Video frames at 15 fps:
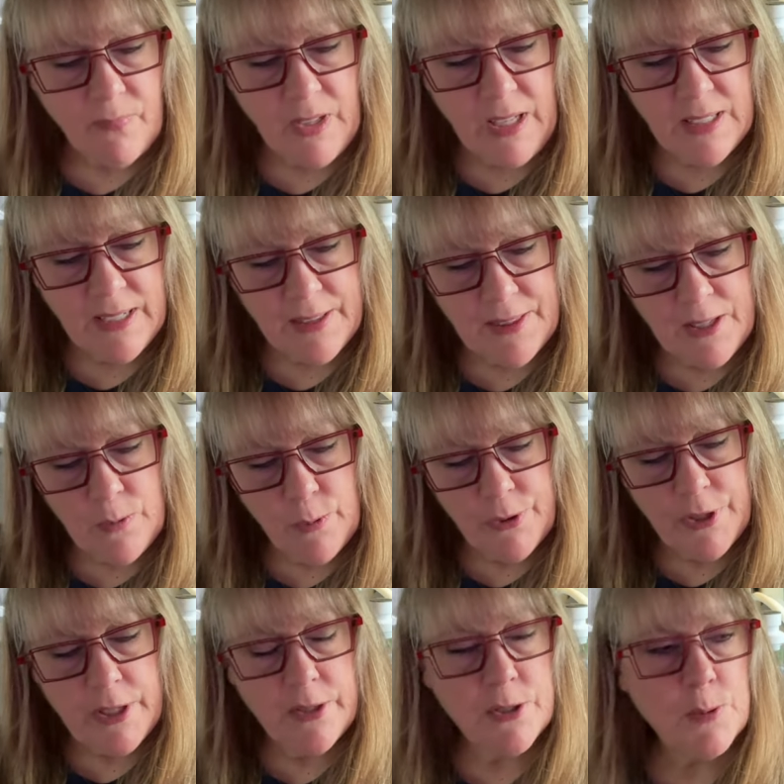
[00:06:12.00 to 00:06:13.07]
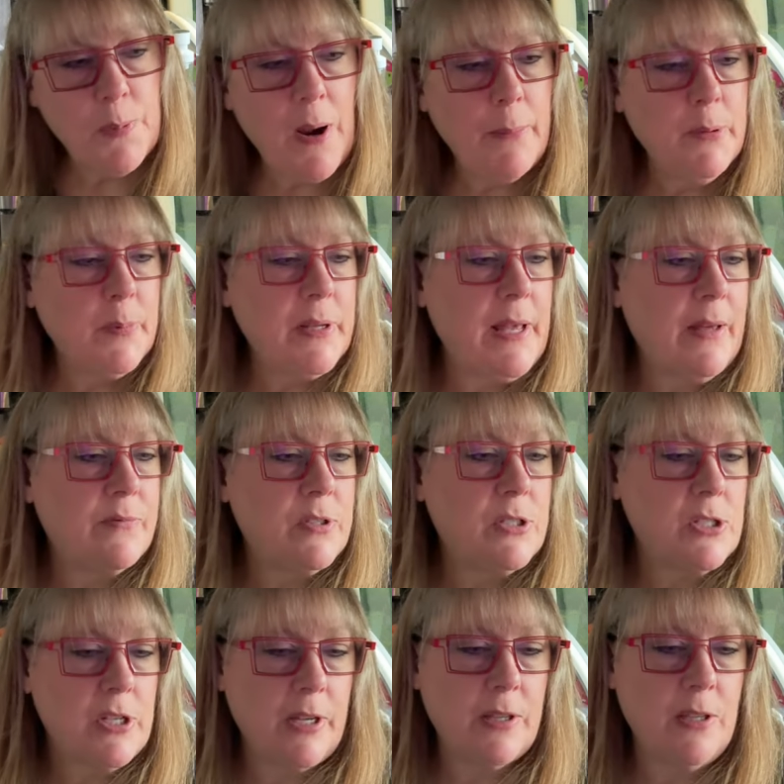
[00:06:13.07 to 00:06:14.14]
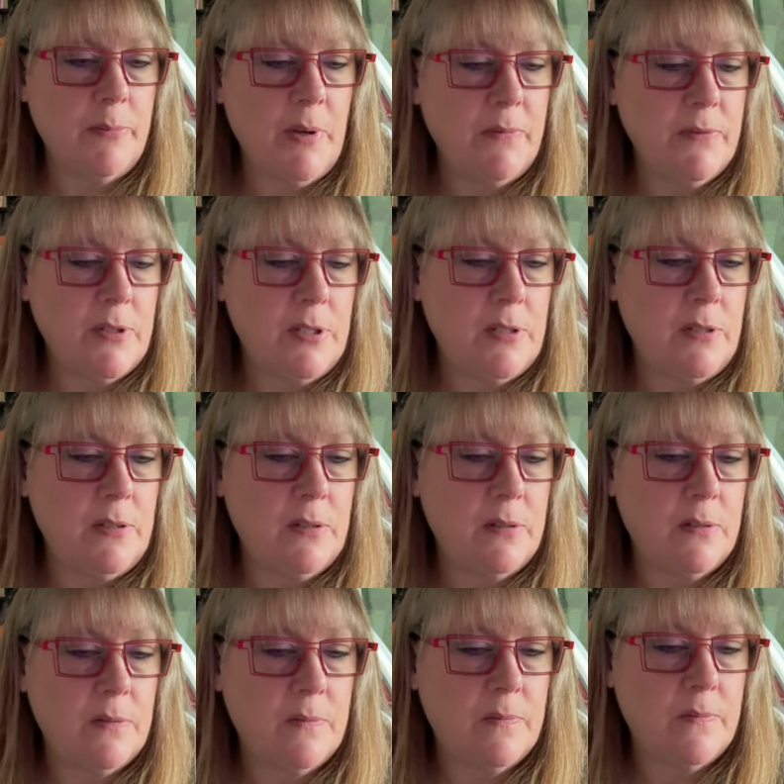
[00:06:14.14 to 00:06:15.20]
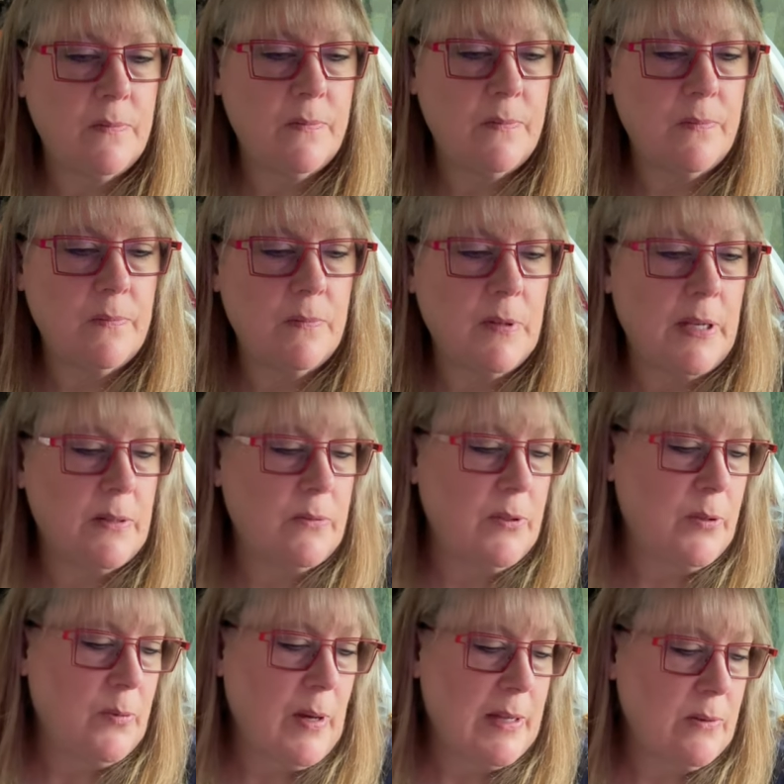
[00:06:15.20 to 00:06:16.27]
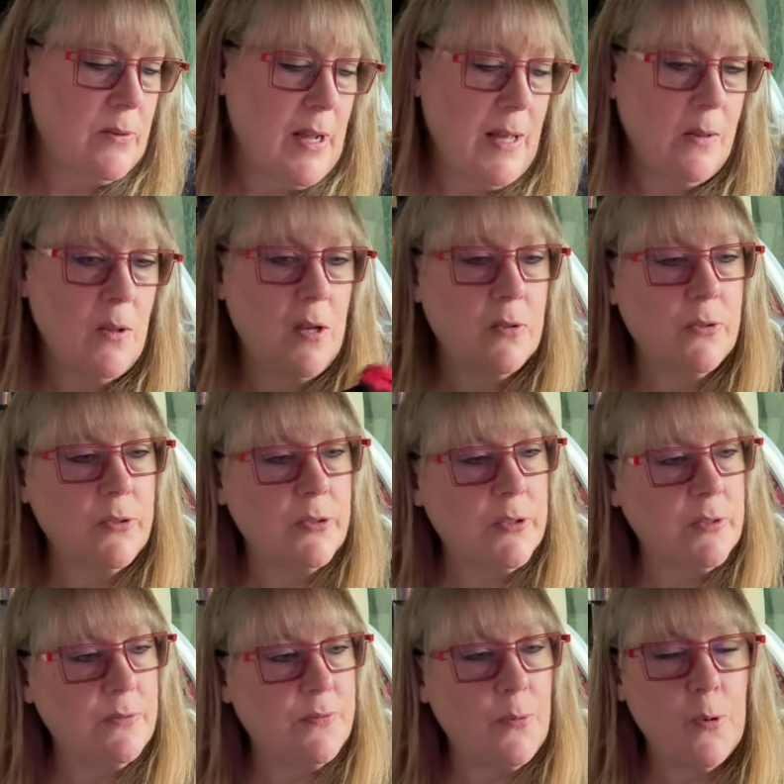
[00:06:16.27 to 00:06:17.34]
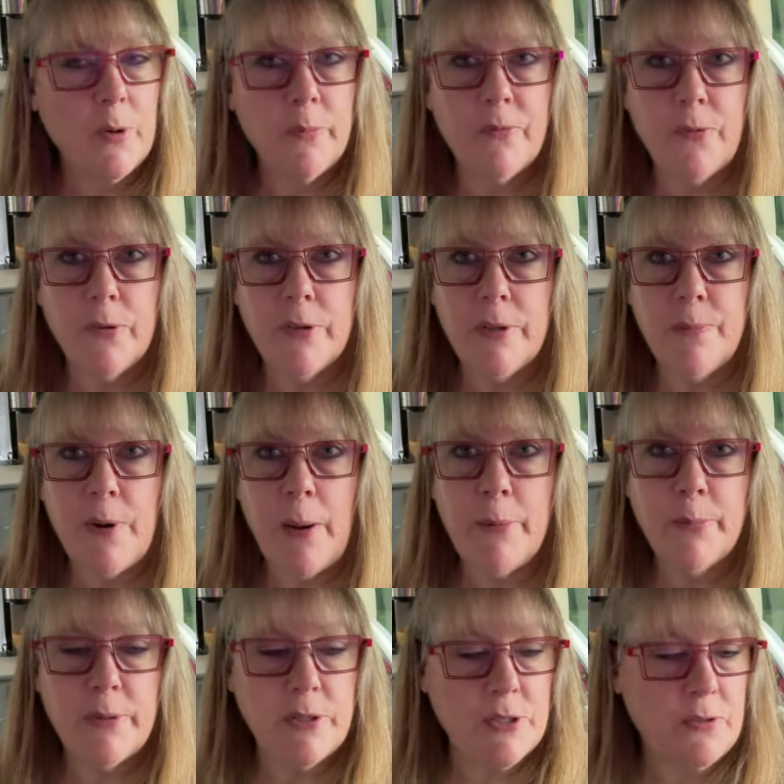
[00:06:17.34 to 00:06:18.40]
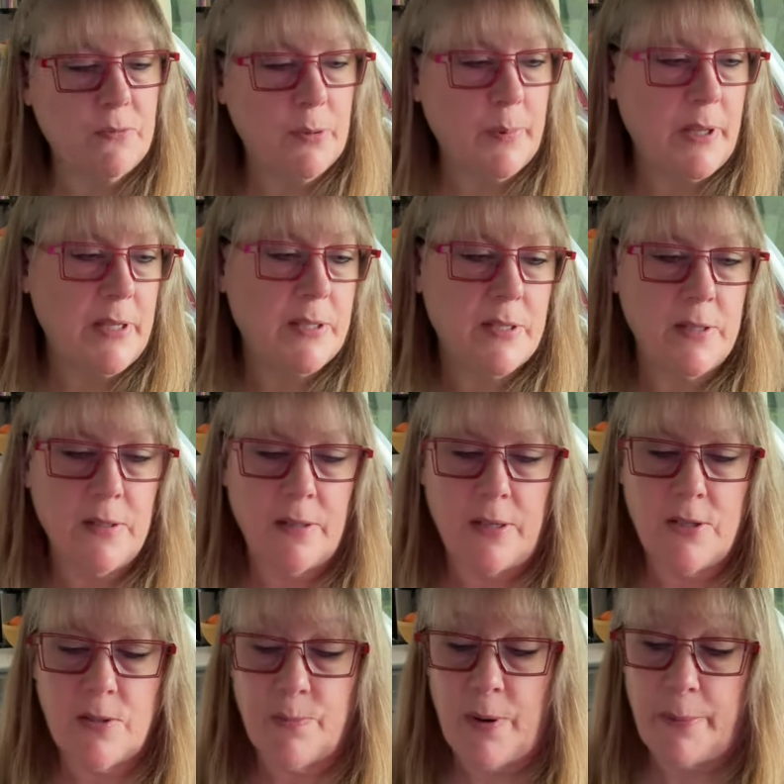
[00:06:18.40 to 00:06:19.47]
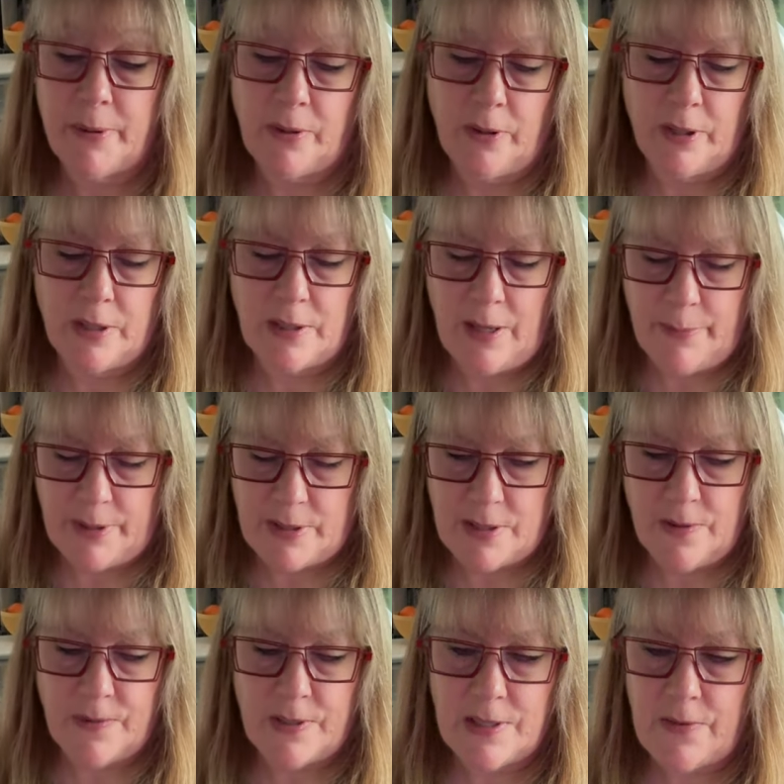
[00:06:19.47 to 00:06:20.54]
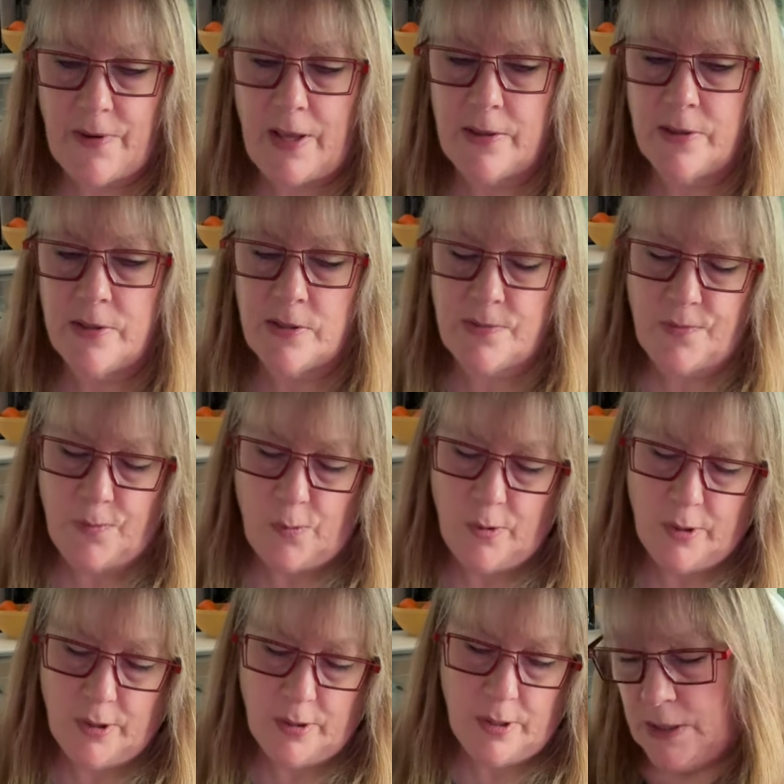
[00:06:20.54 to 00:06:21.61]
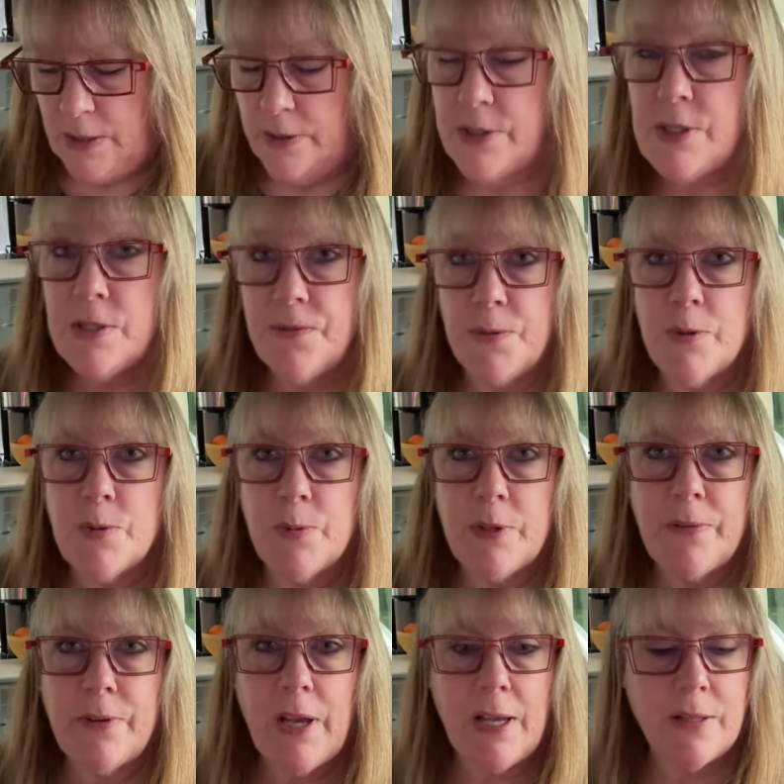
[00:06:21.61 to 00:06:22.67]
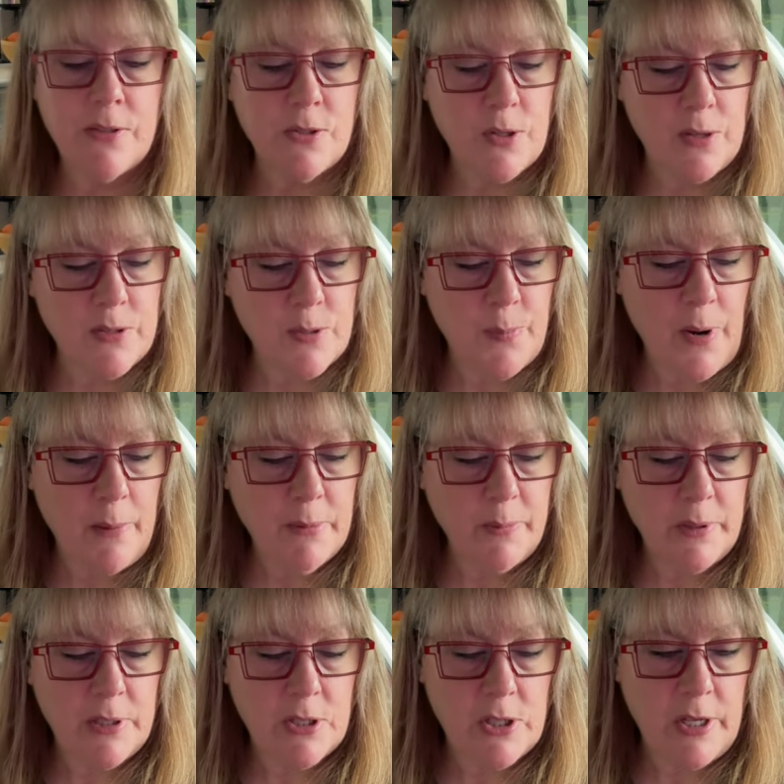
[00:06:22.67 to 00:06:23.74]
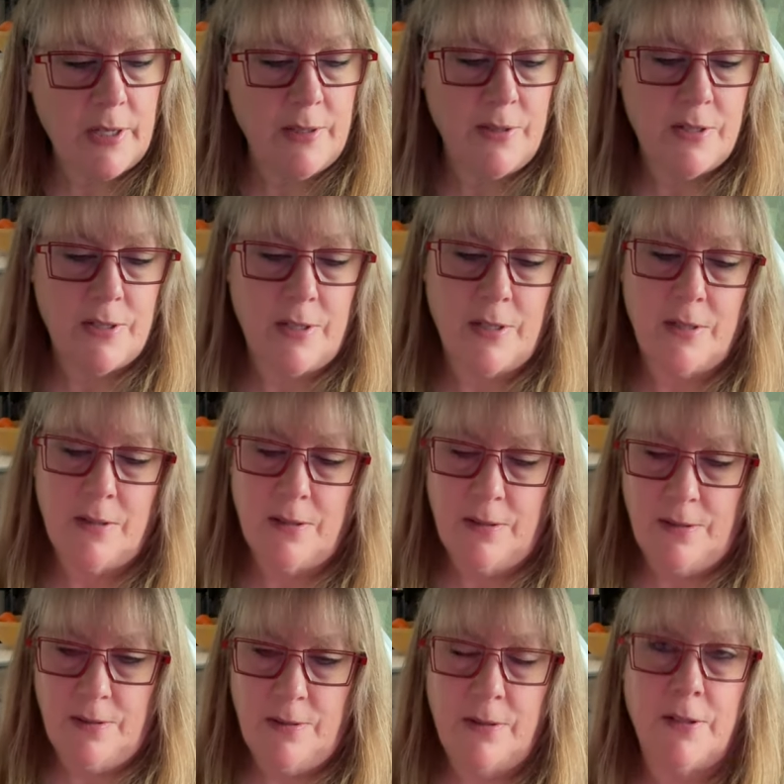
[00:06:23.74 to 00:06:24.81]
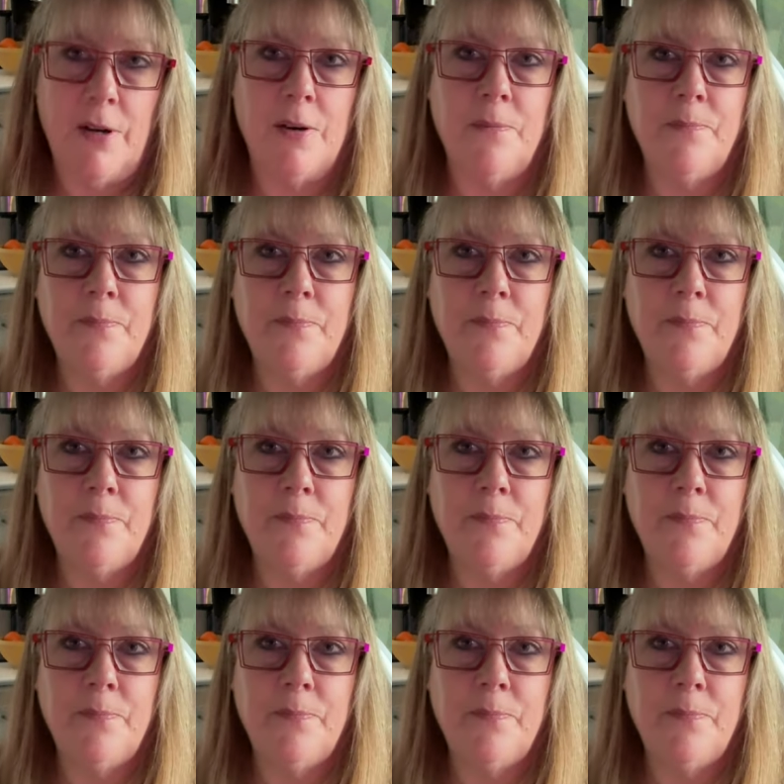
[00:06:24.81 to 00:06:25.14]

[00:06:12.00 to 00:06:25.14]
and I think with these, you probably have to check them every, I don't know, I don't know how long they're good for before you probably should replace it. I should probably look at that myself because I've had this for, this is the first one I've gotten. So I should probably check and see, you know,